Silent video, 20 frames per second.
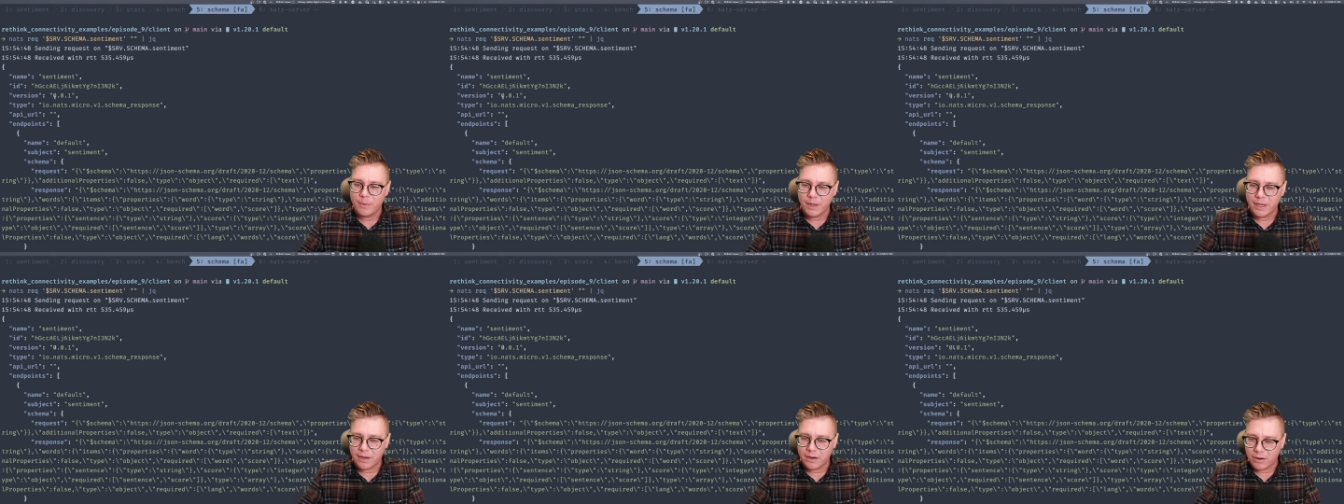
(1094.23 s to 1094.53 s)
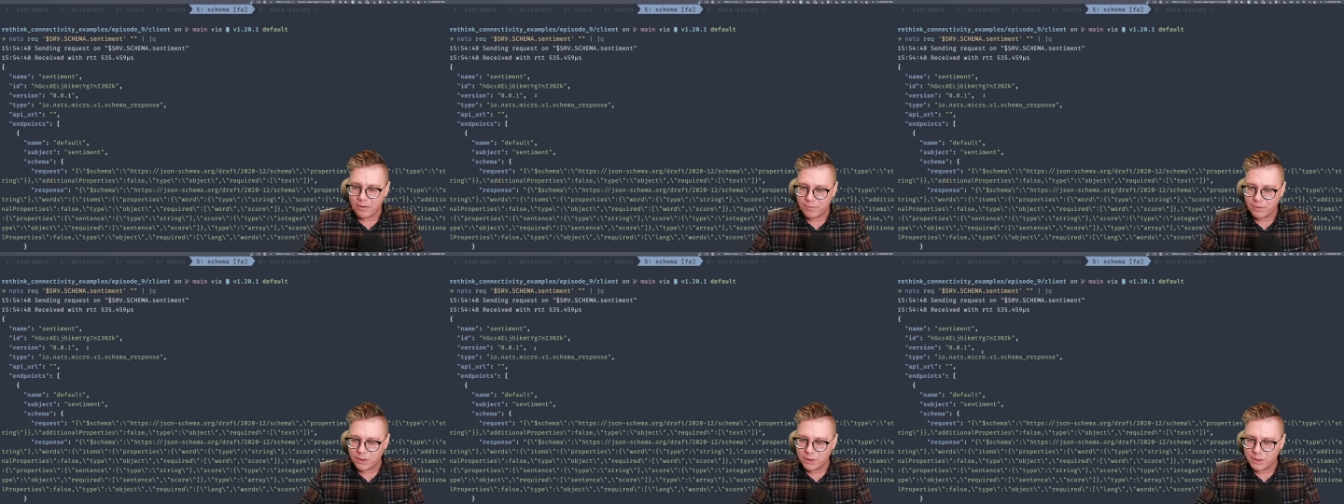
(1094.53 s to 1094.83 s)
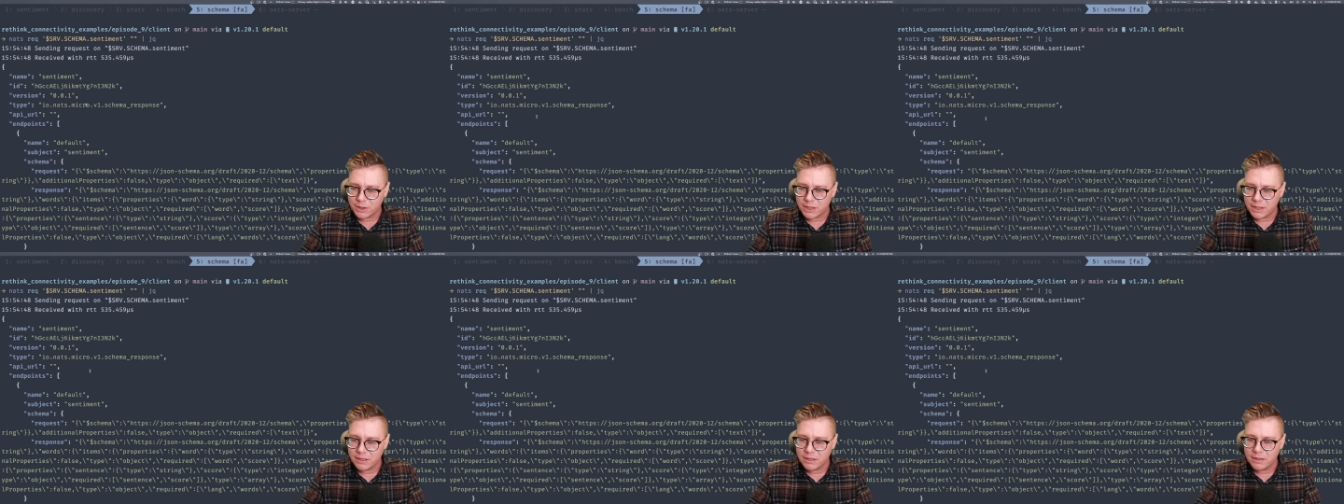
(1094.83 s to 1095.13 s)
We get our
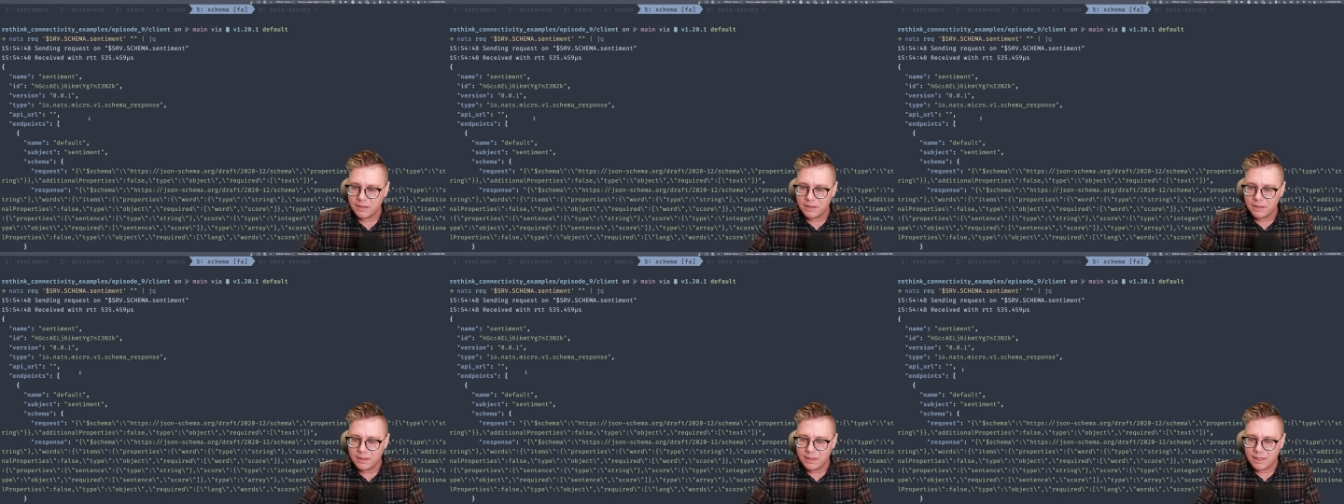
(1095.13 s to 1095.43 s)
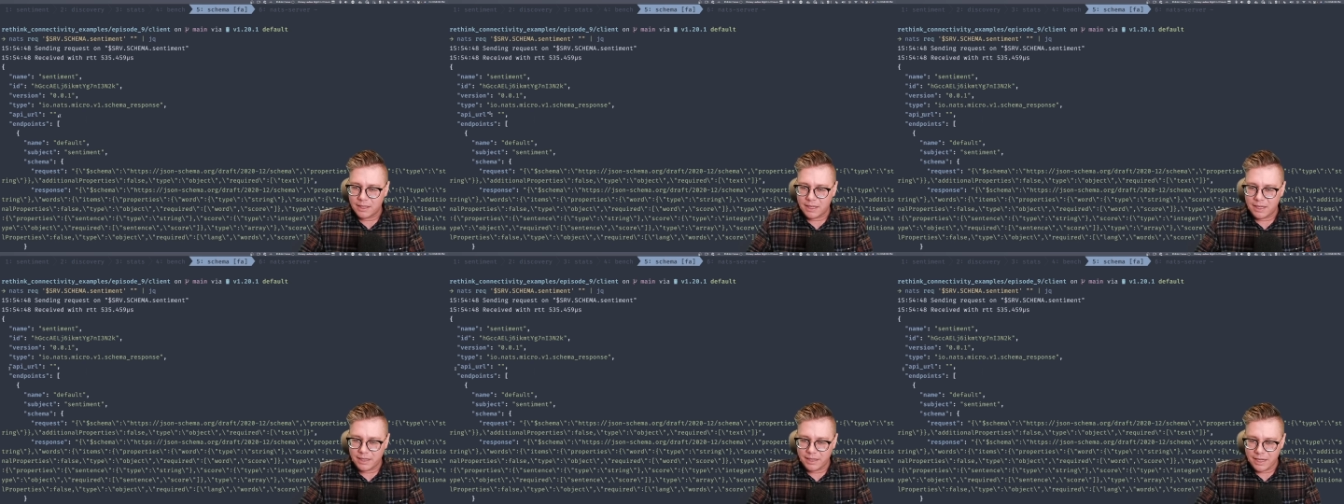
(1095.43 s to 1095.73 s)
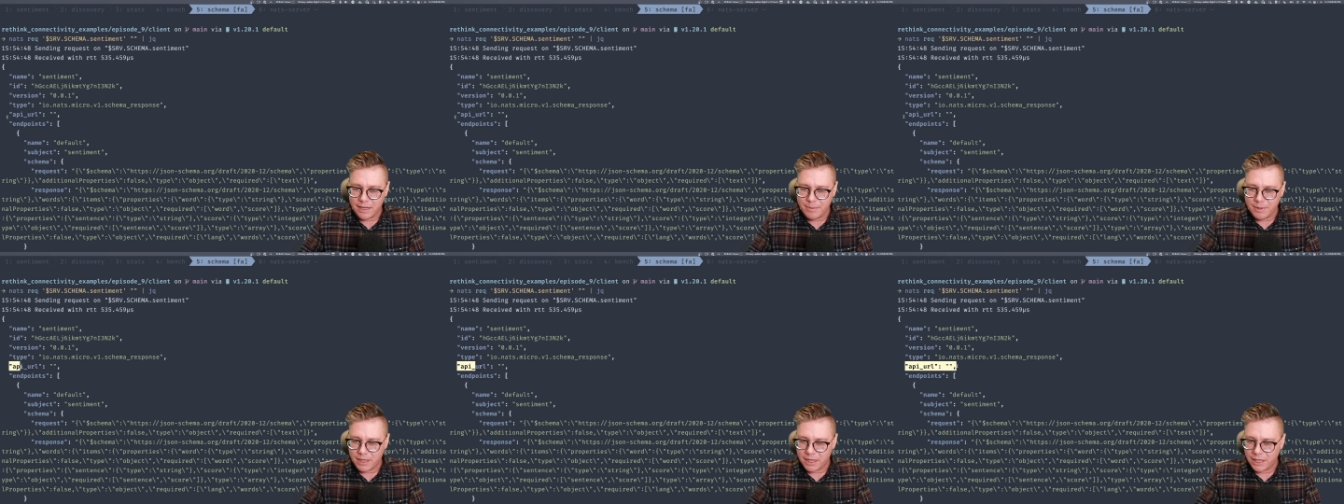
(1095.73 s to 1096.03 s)
version, an
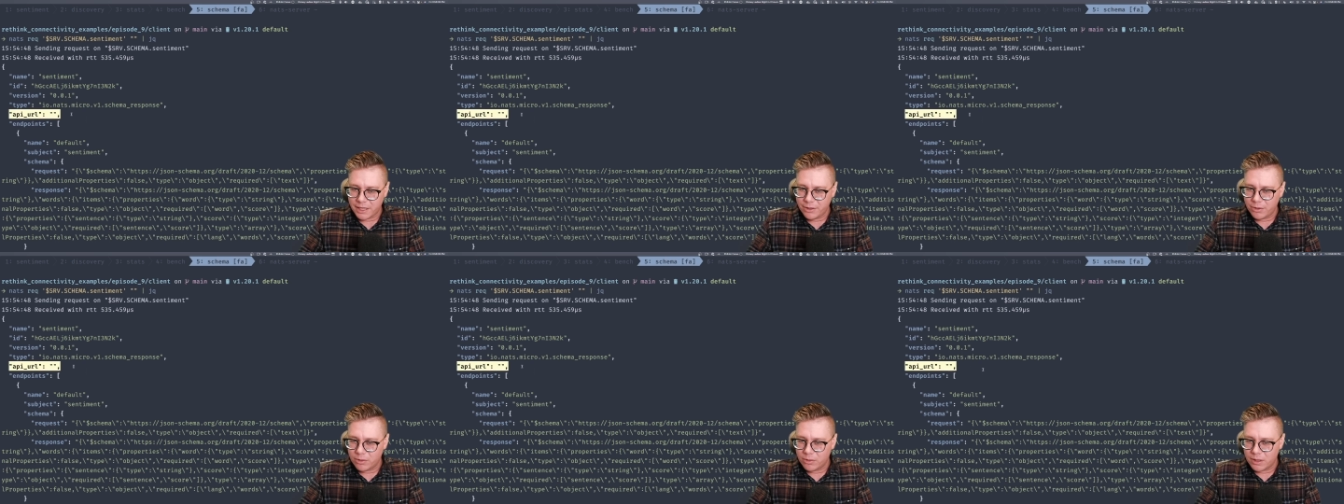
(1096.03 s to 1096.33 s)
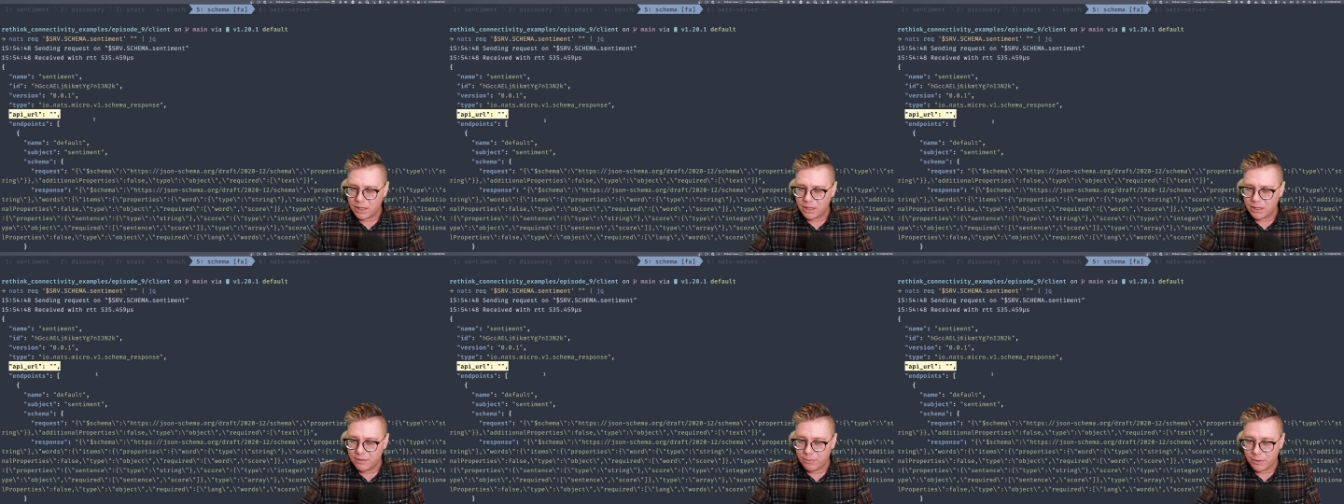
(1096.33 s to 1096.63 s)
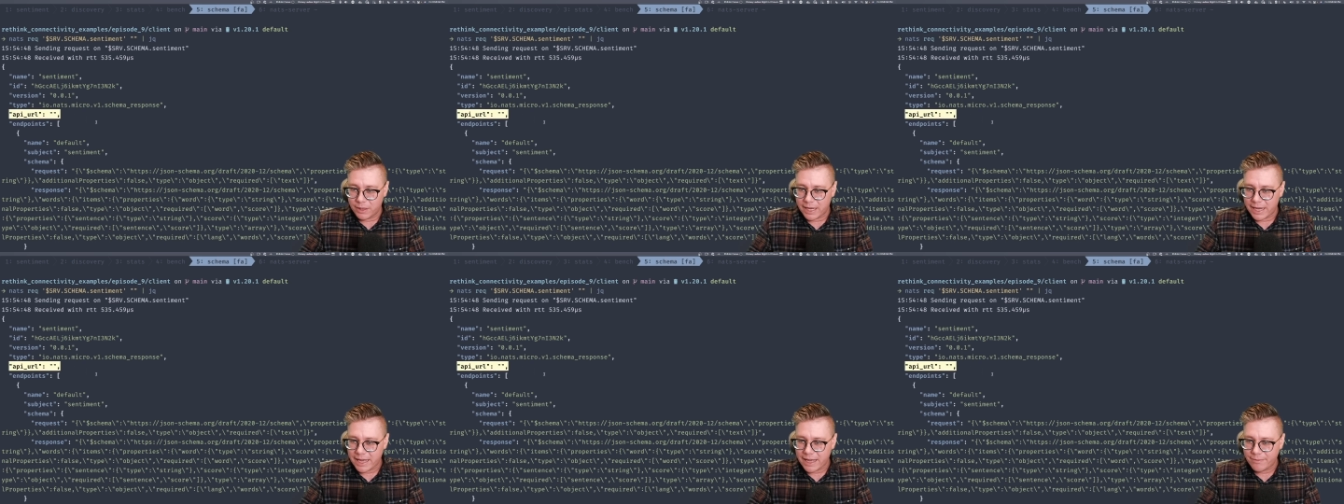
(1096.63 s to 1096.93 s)
API URL
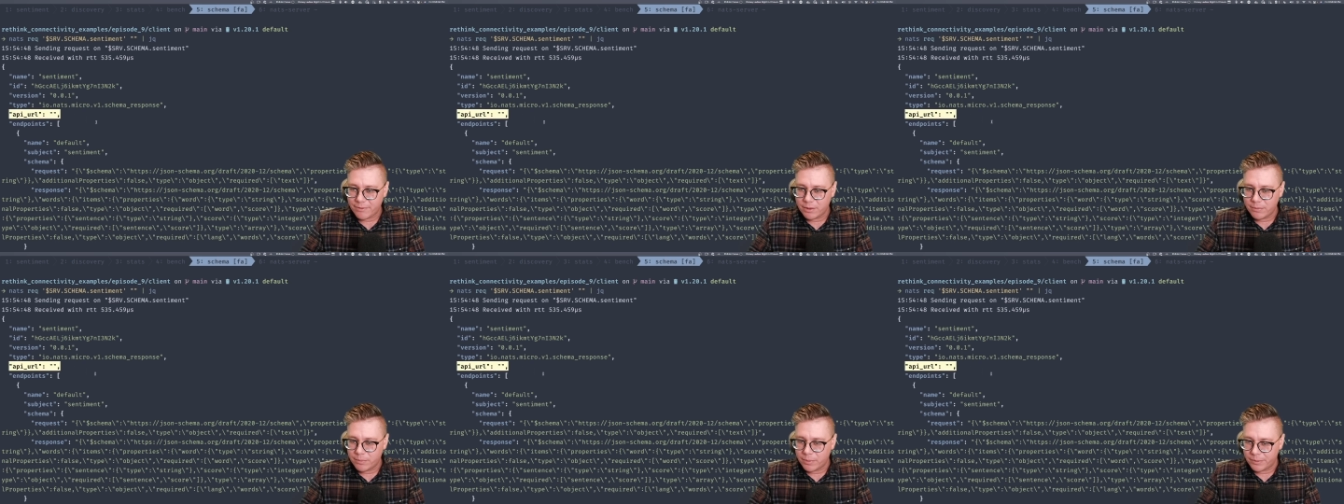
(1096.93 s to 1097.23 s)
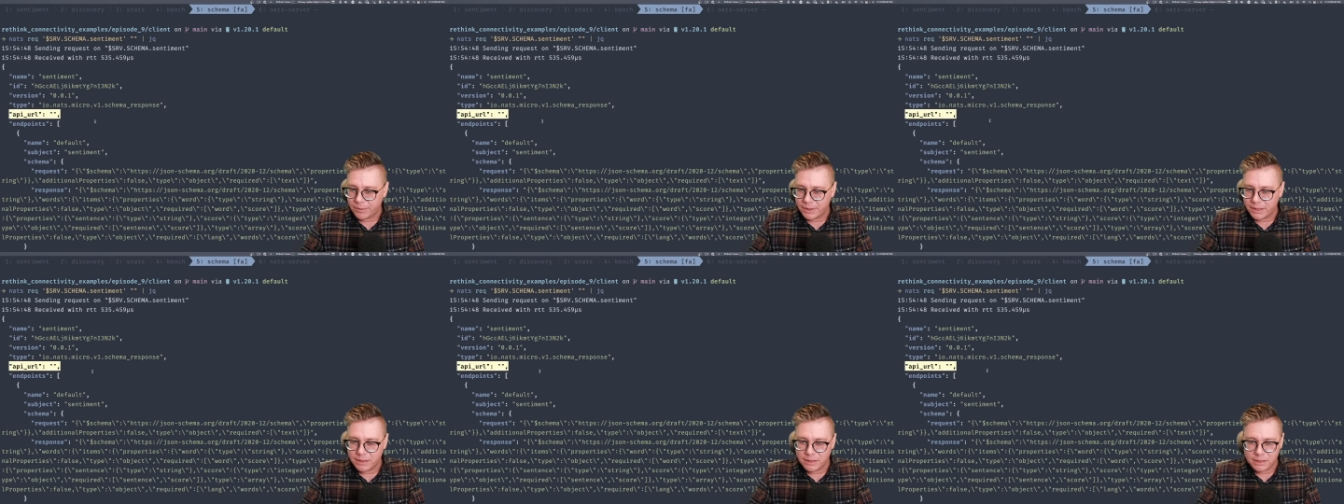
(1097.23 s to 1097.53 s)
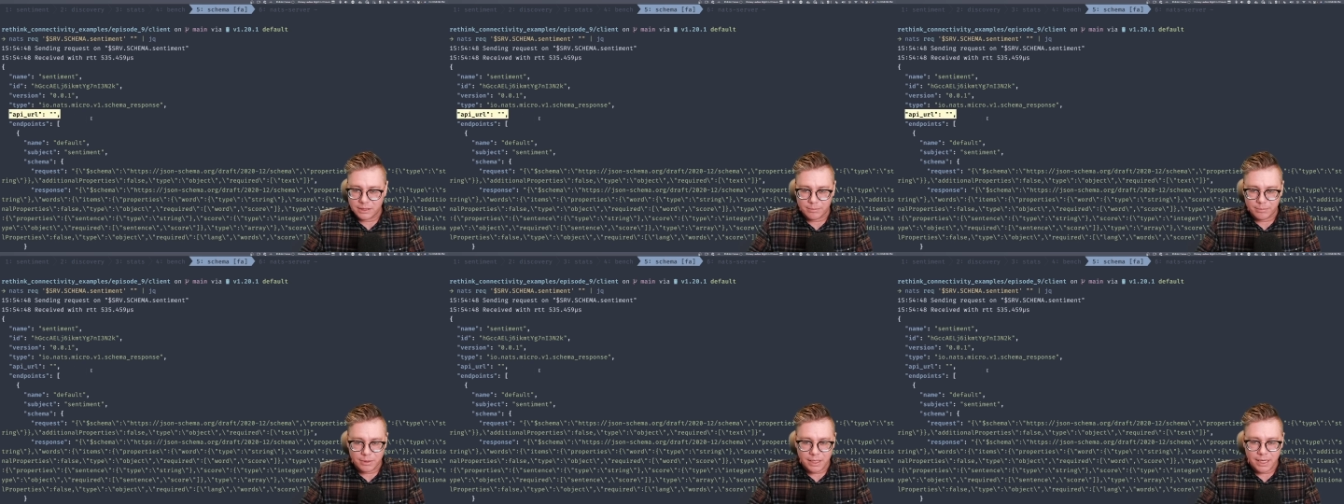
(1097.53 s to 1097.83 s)
if we have it, but we
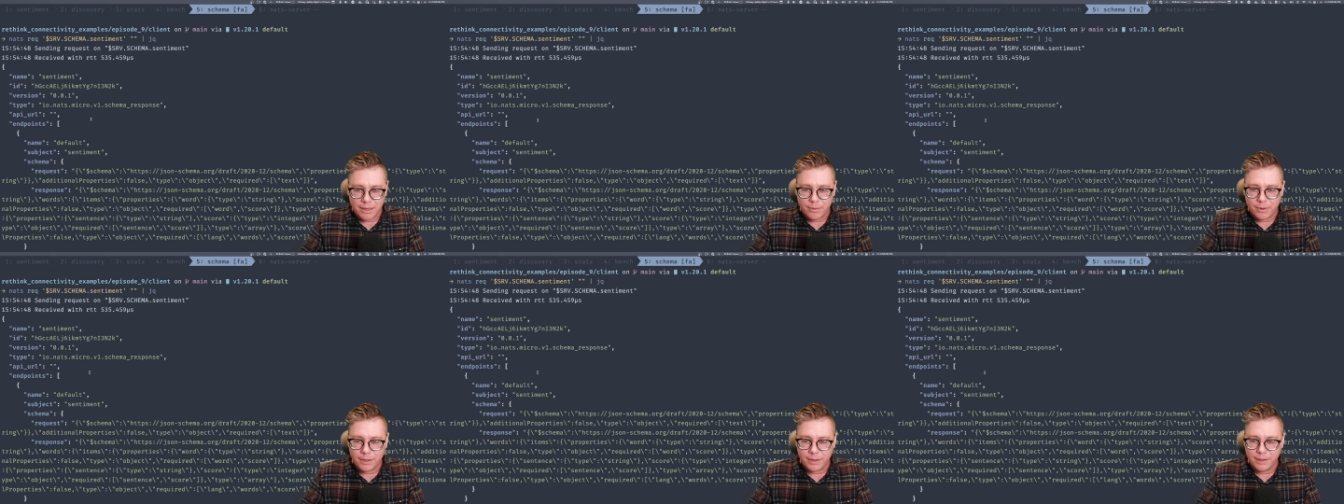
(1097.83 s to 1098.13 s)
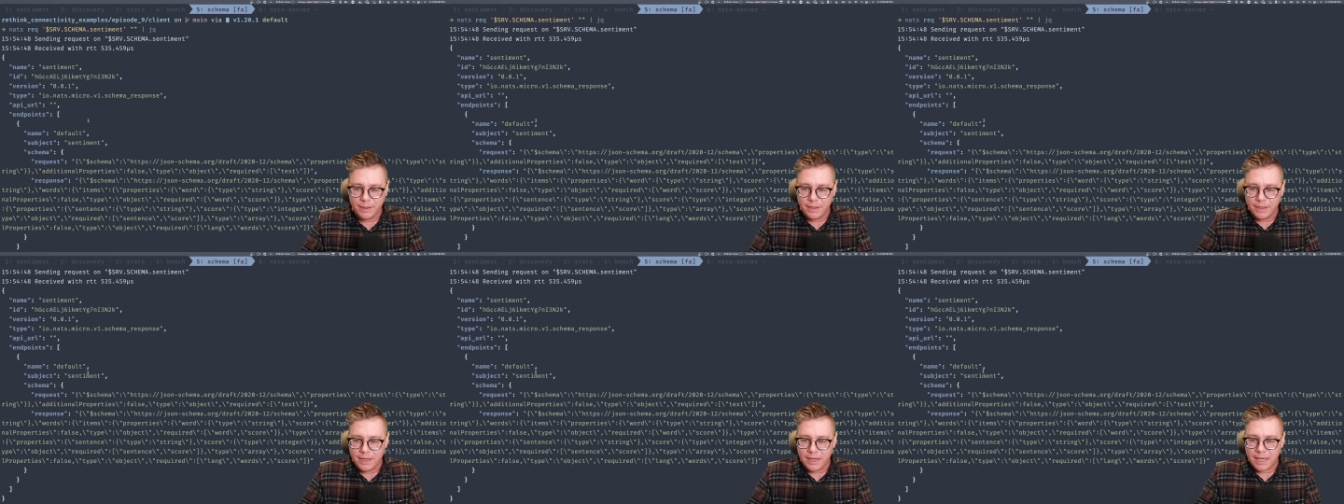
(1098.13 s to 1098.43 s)
didn't supply one.